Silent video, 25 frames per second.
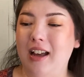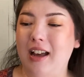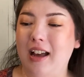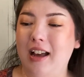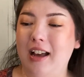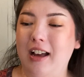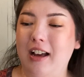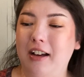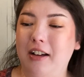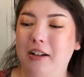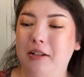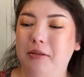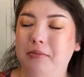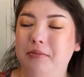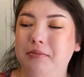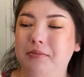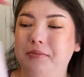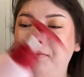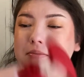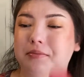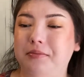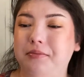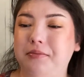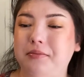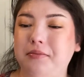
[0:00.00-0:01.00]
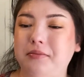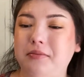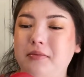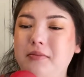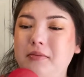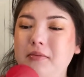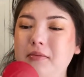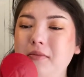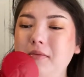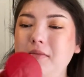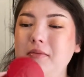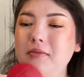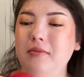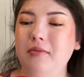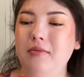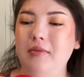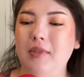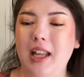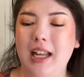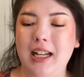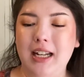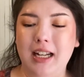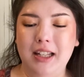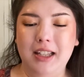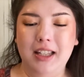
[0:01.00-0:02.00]
And
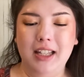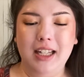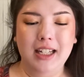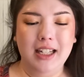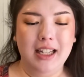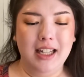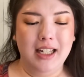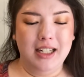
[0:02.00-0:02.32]
I think